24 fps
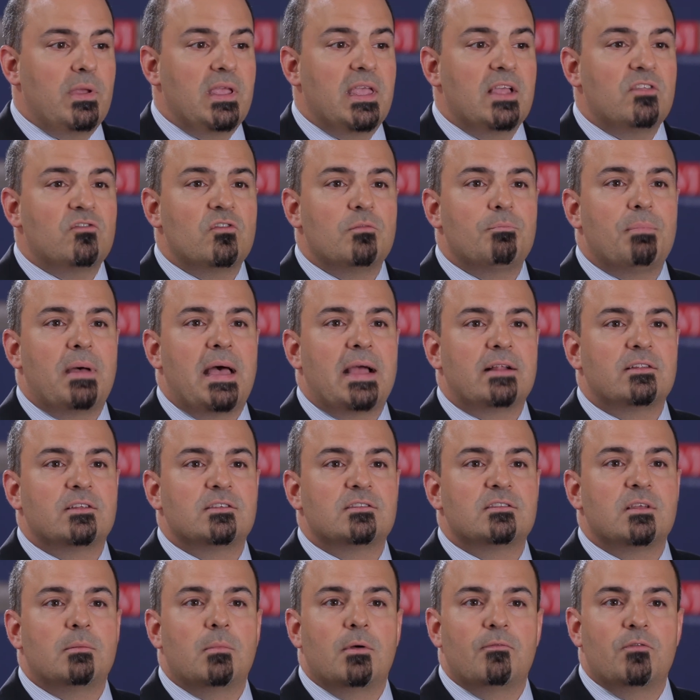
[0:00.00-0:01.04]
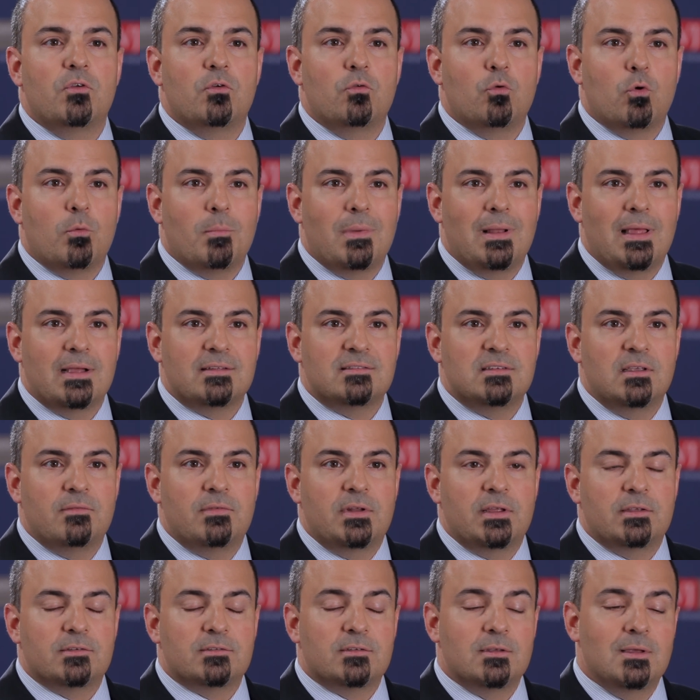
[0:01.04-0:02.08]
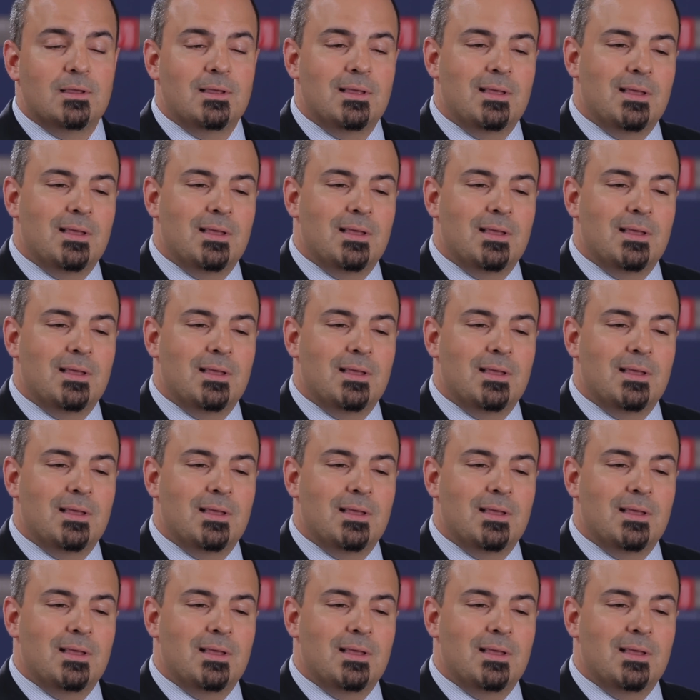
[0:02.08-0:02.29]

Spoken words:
get you back to some of your normal activities.